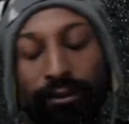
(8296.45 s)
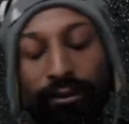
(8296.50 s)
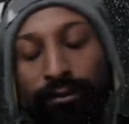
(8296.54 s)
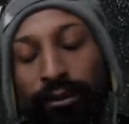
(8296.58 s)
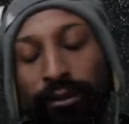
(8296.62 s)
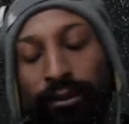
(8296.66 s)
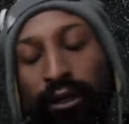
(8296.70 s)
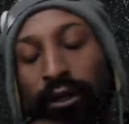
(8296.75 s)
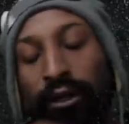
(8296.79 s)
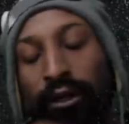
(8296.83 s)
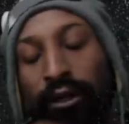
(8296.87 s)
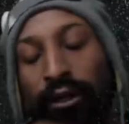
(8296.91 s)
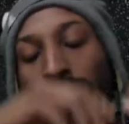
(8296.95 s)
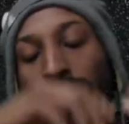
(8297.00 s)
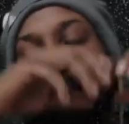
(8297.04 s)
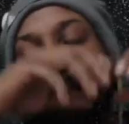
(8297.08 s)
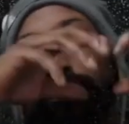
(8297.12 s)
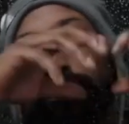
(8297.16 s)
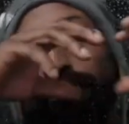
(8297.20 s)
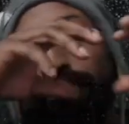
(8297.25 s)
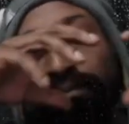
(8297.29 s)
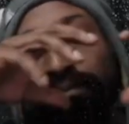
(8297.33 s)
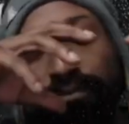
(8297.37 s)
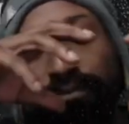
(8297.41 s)

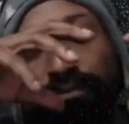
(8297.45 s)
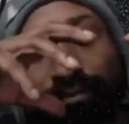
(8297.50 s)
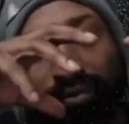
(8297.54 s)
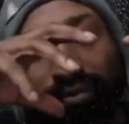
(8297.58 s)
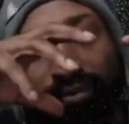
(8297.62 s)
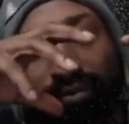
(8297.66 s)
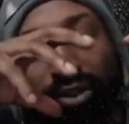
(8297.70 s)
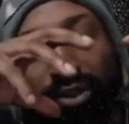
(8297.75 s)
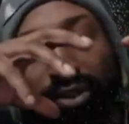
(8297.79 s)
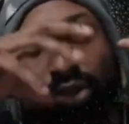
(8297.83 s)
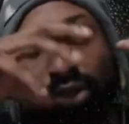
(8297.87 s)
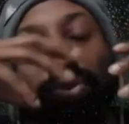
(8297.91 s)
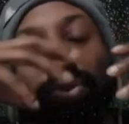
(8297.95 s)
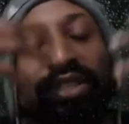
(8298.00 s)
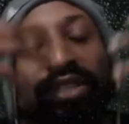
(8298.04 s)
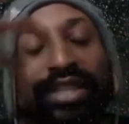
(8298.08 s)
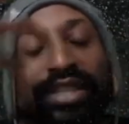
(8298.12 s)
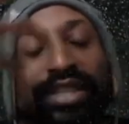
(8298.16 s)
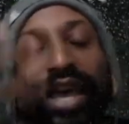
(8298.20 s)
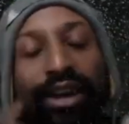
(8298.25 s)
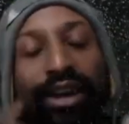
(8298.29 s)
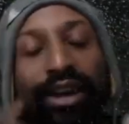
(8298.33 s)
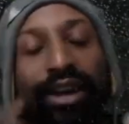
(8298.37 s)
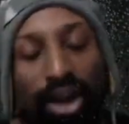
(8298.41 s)
Um, you
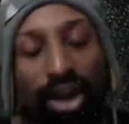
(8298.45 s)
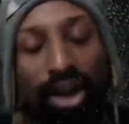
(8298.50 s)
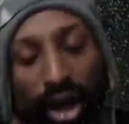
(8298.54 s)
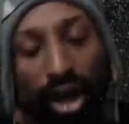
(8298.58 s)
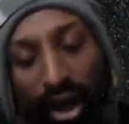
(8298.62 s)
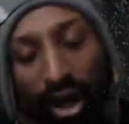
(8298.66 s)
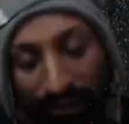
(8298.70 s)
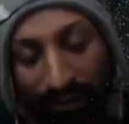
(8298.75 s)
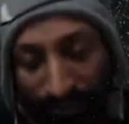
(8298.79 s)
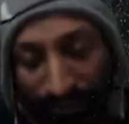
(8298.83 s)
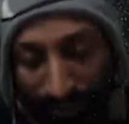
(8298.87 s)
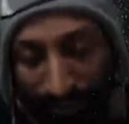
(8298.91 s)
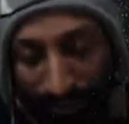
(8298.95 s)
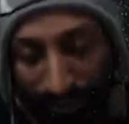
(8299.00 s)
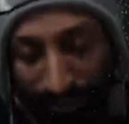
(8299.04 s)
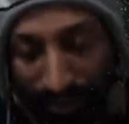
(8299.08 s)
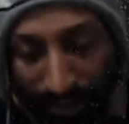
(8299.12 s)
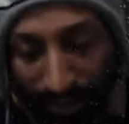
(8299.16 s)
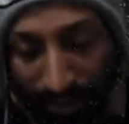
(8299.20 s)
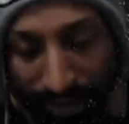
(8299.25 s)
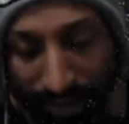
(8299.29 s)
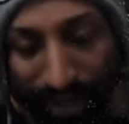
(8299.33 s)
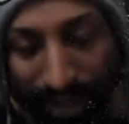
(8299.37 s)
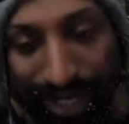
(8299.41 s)
set off
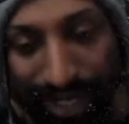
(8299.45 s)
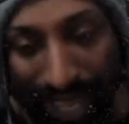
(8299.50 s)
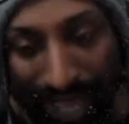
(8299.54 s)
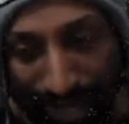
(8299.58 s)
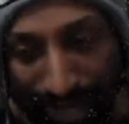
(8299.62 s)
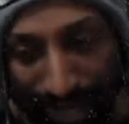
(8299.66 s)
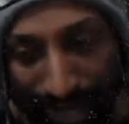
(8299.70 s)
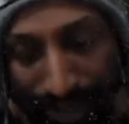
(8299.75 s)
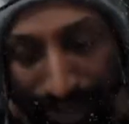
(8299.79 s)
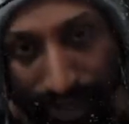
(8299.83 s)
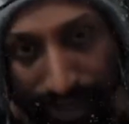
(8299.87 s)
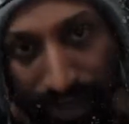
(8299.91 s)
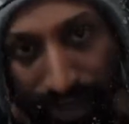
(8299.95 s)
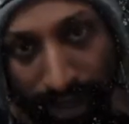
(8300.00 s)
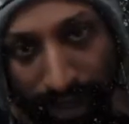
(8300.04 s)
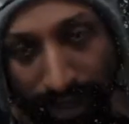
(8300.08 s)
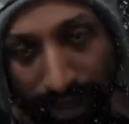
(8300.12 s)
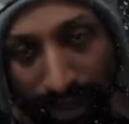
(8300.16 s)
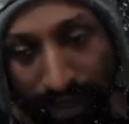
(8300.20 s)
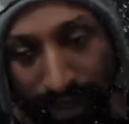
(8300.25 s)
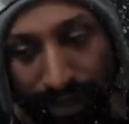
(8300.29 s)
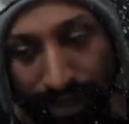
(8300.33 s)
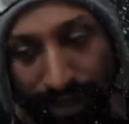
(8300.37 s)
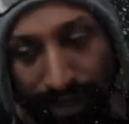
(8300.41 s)
the debt.
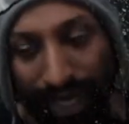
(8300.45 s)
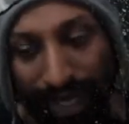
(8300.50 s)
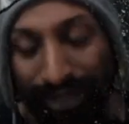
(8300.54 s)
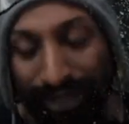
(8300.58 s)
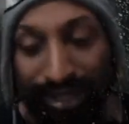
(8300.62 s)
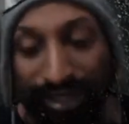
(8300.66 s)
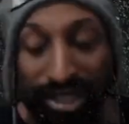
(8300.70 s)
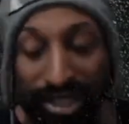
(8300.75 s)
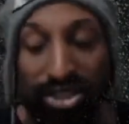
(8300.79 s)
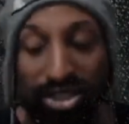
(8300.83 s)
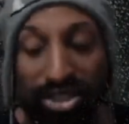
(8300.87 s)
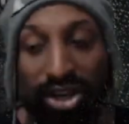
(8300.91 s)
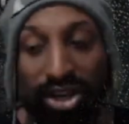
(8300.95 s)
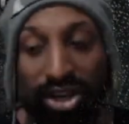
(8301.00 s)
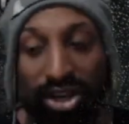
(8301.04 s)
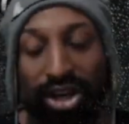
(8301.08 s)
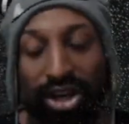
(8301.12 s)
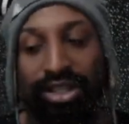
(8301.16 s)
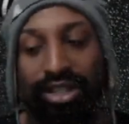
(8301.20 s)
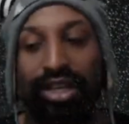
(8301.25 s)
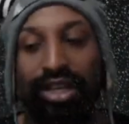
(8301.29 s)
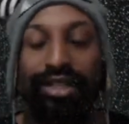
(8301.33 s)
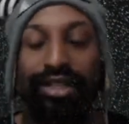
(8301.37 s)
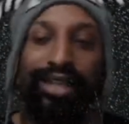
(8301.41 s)
Now,
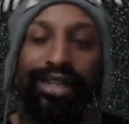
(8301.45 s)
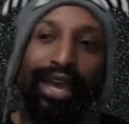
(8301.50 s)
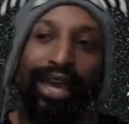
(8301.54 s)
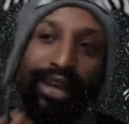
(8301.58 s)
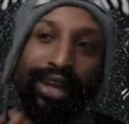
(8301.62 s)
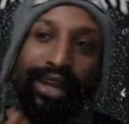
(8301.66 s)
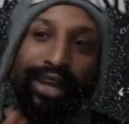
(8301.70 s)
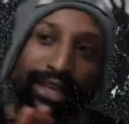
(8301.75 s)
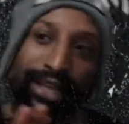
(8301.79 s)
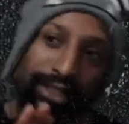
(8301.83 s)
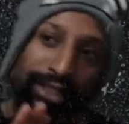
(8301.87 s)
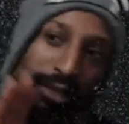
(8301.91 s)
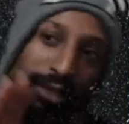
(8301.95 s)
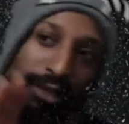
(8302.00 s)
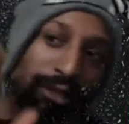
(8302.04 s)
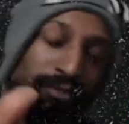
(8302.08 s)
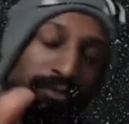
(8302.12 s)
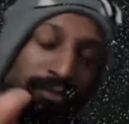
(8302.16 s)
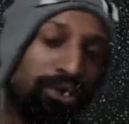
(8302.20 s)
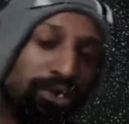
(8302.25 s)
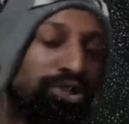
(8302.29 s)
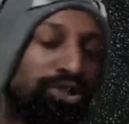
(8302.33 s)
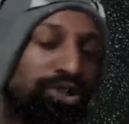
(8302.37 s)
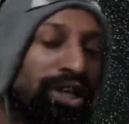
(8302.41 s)
discharging a debt is is
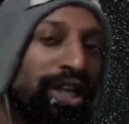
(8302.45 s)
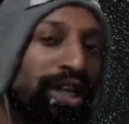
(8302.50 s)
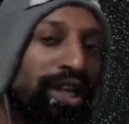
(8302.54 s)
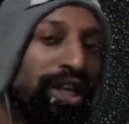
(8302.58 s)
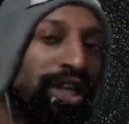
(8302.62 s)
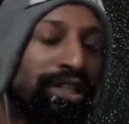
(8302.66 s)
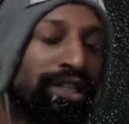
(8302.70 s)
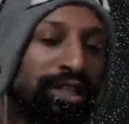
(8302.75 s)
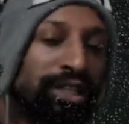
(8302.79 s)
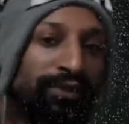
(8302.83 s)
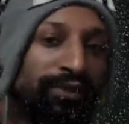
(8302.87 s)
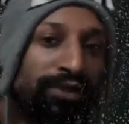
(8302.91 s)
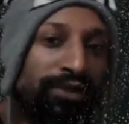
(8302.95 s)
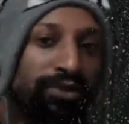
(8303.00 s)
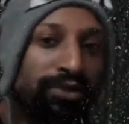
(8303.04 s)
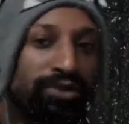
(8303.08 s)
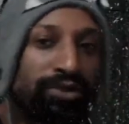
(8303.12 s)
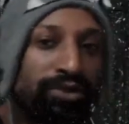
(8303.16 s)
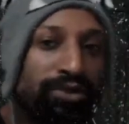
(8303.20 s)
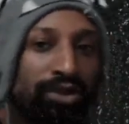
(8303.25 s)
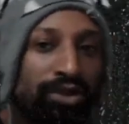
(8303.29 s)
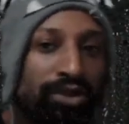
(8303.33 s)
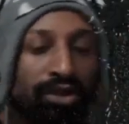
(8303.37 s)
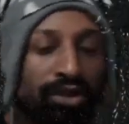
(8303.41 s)
pushing it into the
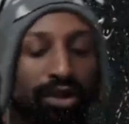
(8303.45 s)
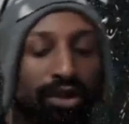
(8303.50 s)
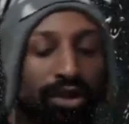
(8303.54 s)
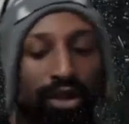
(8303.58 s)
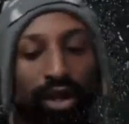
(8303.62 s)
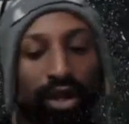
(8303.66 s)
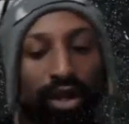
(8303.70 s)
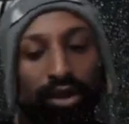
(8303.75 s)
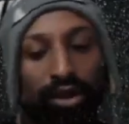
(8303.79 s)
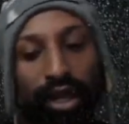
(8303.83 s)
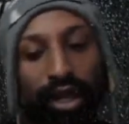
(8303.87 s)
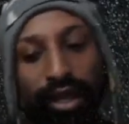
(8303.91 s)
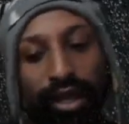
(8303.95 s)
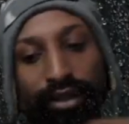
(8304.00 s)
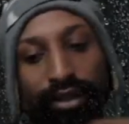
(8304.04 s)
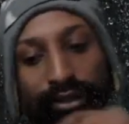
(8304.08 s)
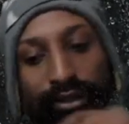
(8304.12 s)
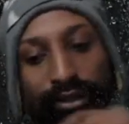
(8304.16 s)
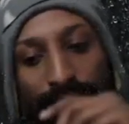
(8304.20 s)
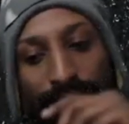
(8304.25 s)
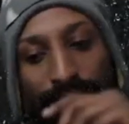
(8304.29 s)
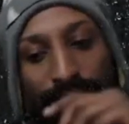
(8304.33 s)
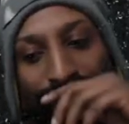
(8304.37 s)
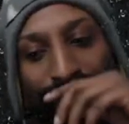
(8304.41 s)
future.
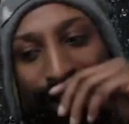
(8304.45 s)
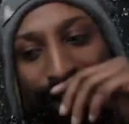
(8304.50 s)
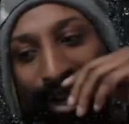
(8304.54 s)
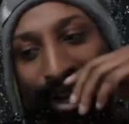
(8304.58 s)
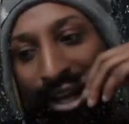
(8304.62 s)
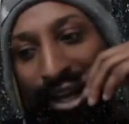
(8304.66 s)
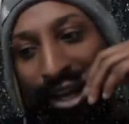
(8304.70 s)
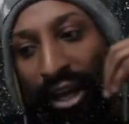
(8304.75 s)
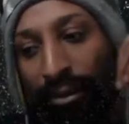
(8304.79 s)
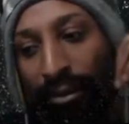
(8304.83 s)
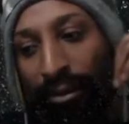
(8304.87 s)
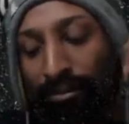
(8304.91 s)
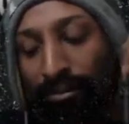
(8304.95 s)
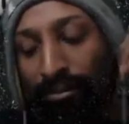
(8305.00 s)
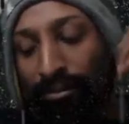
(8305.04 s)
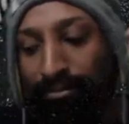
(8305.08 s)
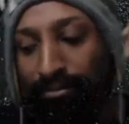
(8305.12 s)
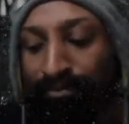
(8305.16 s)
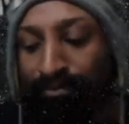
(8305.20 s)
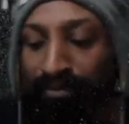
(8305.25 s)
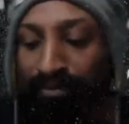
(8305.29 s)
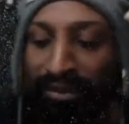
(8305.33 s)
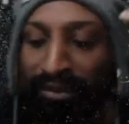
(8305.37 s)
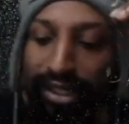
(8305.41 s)
Okay, that's like
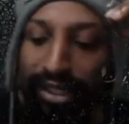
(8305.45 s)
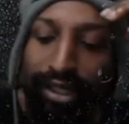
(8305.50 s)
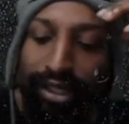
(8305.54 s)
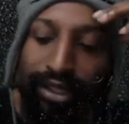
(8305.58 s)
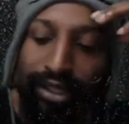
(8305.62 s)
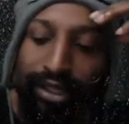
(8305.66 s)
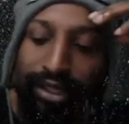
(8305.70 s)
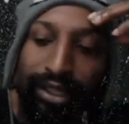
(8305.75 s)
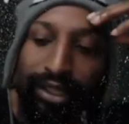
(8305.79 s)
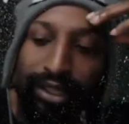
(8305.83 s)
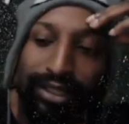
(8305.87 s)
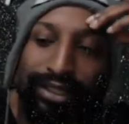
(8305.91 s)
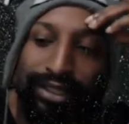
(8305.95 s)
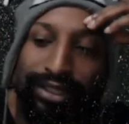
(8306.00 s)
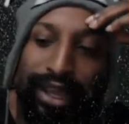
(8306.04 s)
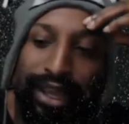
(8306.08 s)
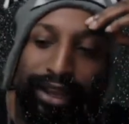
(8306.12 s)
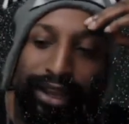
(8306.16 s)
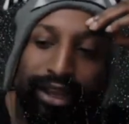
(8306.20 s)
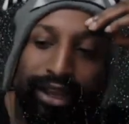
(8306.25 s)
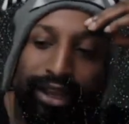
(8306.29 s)
um, that's like